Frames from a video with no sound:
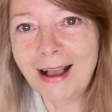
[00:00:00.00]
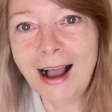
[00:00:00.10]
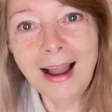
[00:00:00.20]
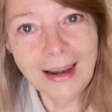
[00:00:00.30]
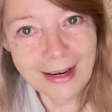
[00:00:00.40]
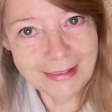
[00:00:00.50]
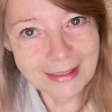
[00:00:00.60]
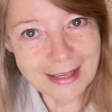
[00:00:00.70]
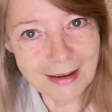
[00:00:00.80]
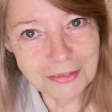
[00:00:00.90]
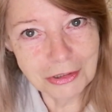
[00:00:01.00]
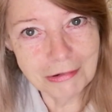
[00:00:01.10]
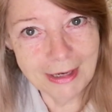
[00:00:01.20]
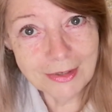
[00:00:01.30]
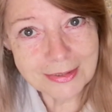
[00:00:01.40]
I like the
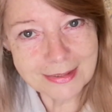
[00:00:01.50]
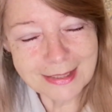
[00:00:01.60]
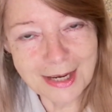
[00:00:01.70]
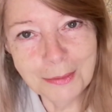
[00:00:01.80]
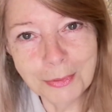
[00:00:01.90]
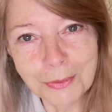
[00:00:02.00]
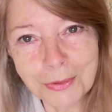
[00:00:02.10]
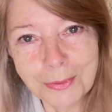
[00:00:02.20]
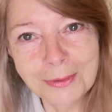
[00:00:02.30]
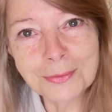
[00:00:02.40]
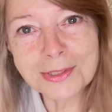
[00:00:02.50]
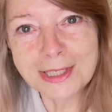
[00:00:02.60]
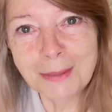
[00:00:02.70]
category sustainable quilts.